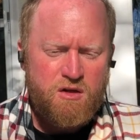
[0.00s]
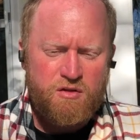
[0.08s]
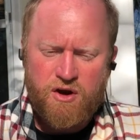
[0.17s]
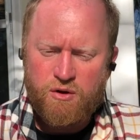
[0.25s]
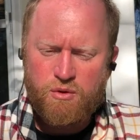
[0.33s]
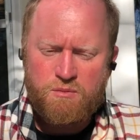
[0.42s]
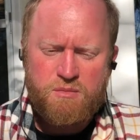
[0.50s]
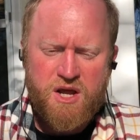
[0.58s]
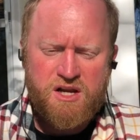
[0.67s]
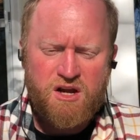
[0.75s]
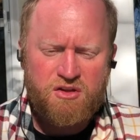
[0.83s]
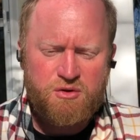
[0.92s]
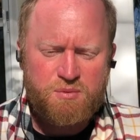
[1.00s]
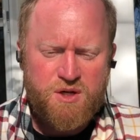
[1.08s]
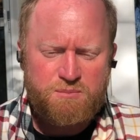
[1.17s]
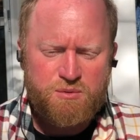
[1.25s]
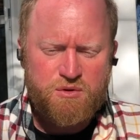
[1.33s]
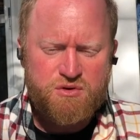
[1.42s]
There were many other
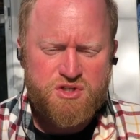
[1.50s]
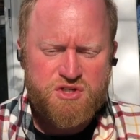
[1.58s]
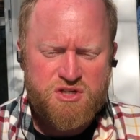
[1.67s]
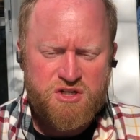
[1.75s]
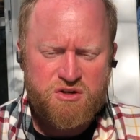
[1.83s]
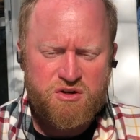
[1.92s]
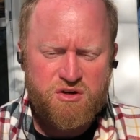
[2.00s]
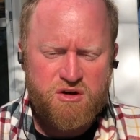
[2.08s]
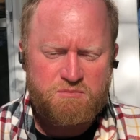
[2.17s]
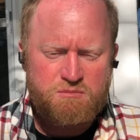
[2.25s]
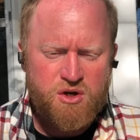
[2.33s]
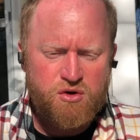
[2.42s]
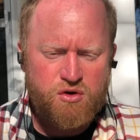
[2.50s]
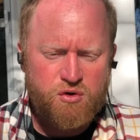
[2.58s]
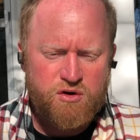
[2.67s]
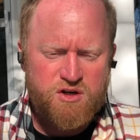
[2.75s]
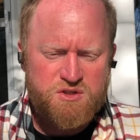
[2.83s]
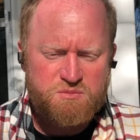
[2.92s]
people who steered a middle
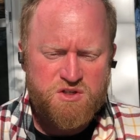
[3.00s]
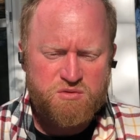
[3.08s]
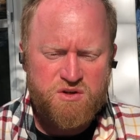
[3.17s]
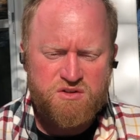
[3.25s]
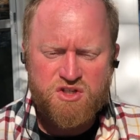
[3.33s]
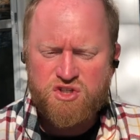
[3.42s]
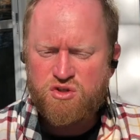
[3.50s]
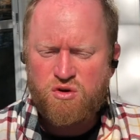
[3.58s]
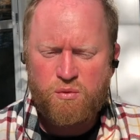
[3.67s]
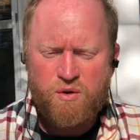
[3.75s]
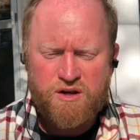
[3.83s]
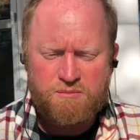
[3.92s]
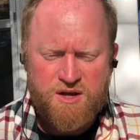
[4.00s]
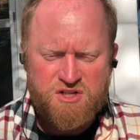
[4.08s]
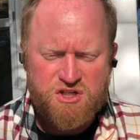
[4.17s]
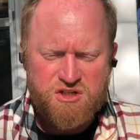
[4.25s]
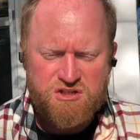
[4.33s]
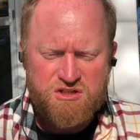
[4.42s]
course between the two already mentioned,